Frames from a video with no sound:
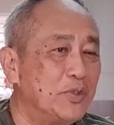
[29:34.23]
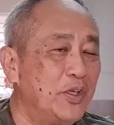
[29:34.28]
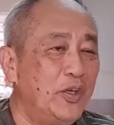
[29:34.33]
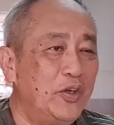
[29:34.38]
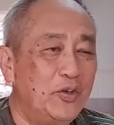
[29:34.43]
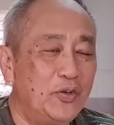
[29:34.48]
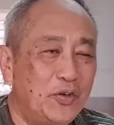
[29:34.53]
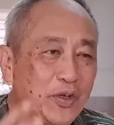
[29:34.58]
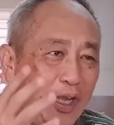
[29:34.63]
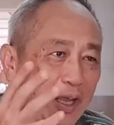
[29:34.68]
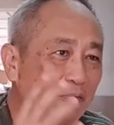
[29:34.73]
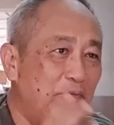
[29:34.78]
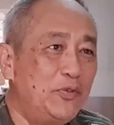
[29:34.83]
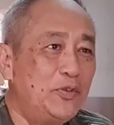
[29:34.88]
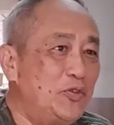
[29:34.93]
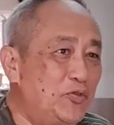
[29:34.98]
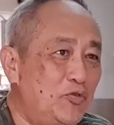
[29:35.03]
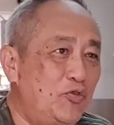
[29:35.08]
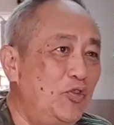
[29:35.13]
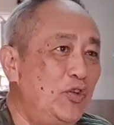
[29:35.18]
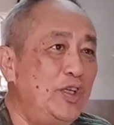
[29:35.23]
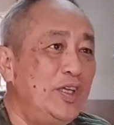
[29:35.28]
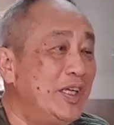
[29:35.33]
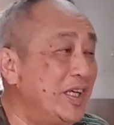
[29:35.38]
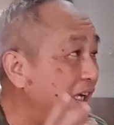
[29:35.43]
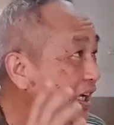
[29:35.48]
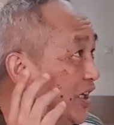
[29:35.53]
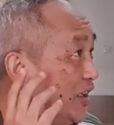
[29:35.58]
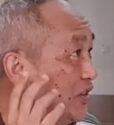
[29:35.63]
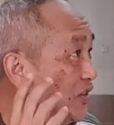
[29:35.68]
you know, have a
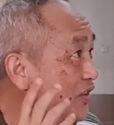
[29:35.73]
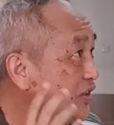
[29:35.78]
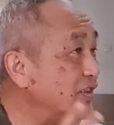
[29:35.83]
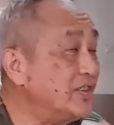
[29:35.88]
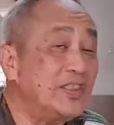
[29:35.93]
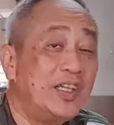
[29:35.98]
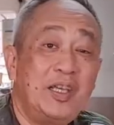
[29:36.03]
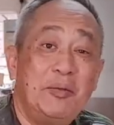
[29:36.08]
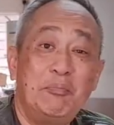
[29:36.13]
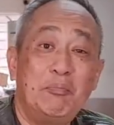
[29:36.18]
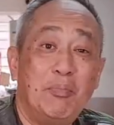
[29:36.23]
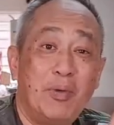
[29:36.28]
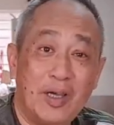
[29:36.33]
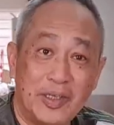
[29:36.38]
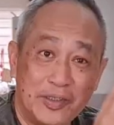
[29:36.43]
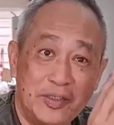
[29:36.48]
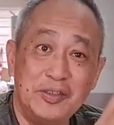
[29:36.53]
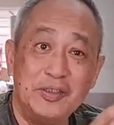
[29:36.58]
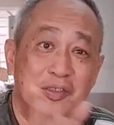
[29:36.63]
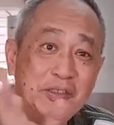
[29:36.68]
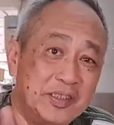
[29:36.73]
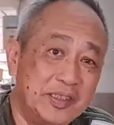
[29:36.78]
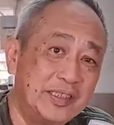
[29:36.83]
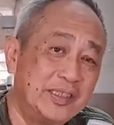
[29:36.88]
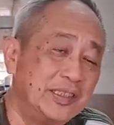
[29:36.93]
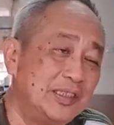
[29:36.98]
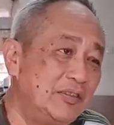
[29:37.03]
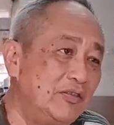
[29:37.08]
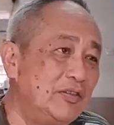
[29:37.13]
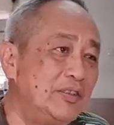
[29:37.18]
drink and just admire the
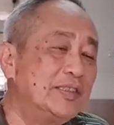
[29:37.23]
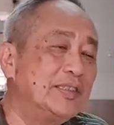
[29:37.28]
scenery.